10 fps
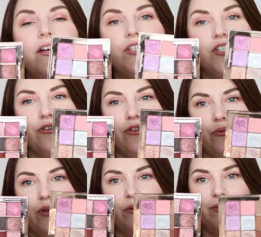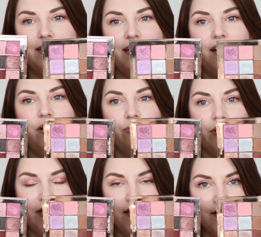last year there really wasn't any
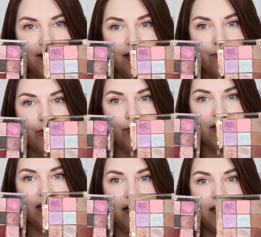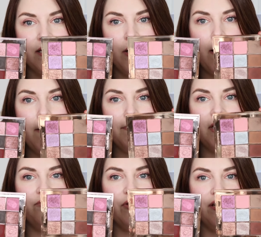redundancies, which was nice. But
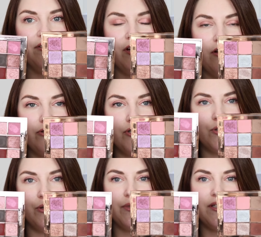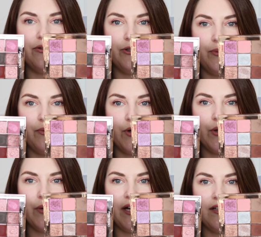I feel like the color story was a little bit more
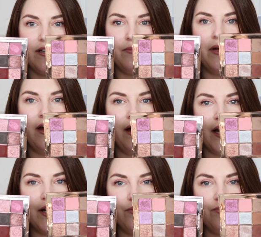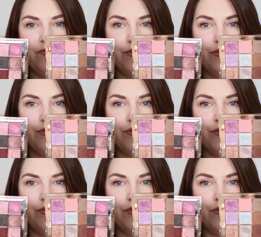random. I didn't